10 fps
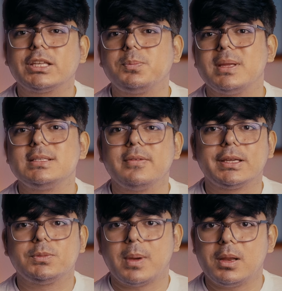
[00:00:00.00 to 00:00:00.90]
expensive
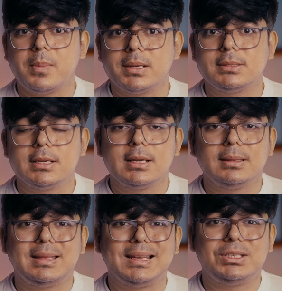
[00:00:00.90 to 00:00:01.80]
experiments
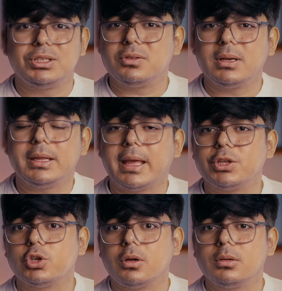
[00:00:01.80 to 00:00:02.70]
that didn't really
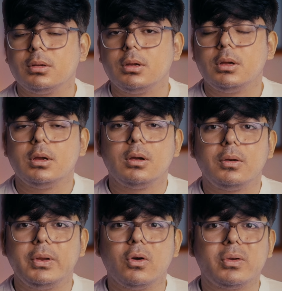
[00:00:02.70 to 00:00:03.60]
catch on,
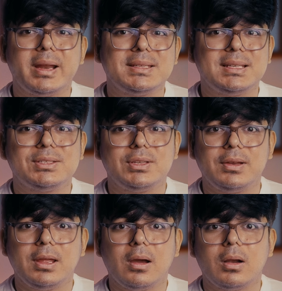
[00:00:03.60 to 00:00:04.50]
reorganizing
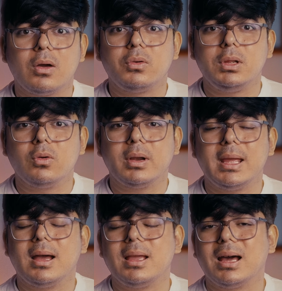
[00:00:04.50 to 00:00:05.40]
Siri around newer
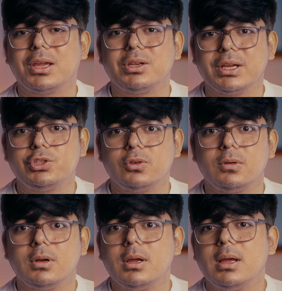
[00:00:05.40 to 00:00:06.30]
AI
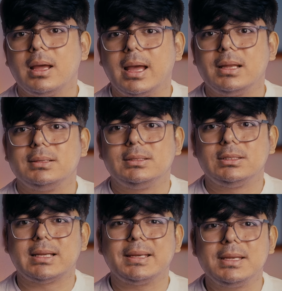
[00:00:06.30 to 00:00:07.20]
architecture, and
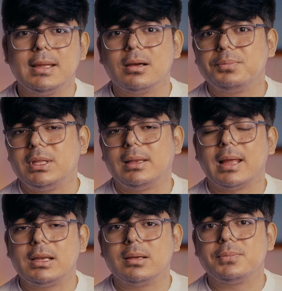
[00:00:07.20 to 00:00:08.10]
tightening up the
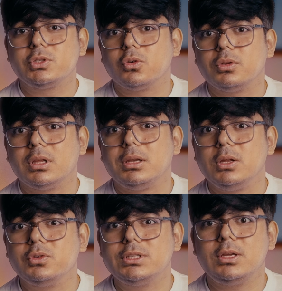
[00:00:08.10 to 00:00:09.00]
lineup so the
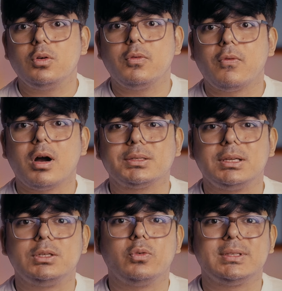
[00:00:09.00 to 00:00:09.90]
new CEO walks
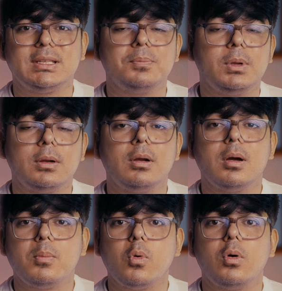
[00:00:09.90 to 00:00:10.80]
into a simpler,
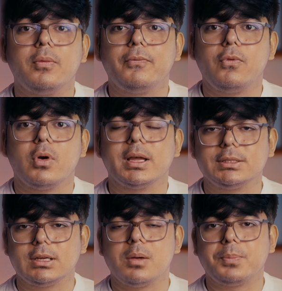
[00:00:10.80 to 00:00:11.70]
more
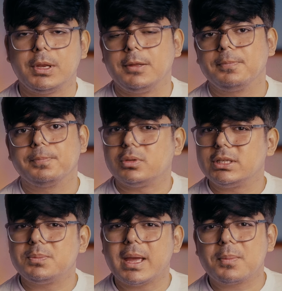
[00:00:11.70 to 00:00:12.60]
focused company. So
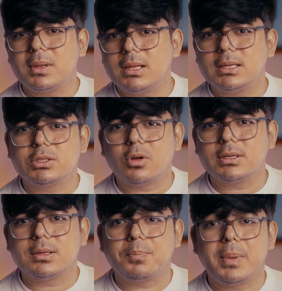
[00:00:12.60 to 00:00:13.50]
this Mac Mini is
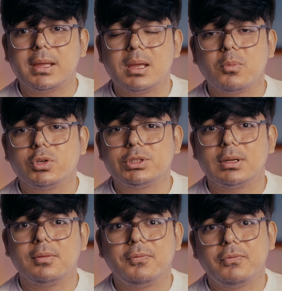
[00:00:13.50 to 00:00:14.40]
not some big
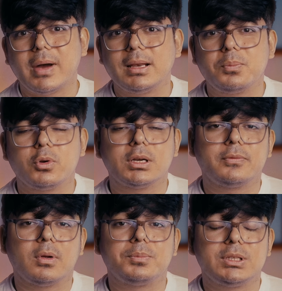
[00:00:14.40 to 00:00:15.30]
emotional final
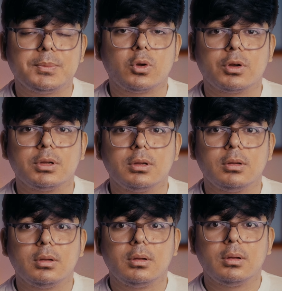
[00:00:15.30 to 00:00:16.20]
product from Tim Cook.
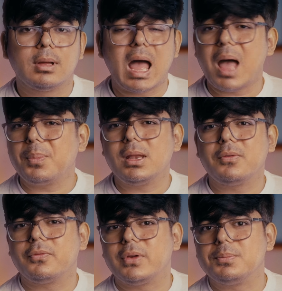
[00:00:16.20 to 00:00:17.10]
Apple
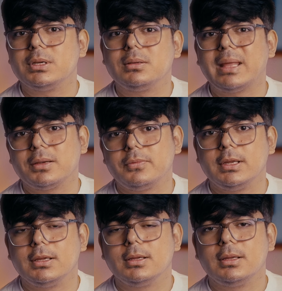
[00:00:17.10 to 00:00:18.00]
never framed it that
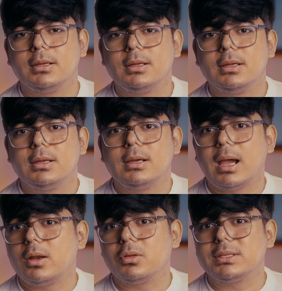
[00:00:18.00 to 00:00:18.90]
way.
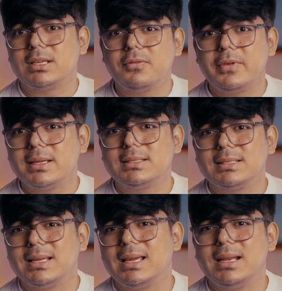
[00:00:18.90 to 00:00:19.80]
And on the surface,
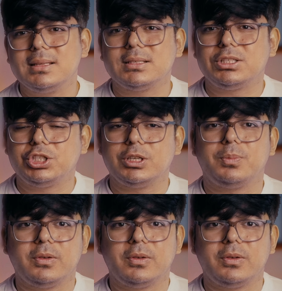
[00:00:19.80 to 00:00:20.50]
it is a chip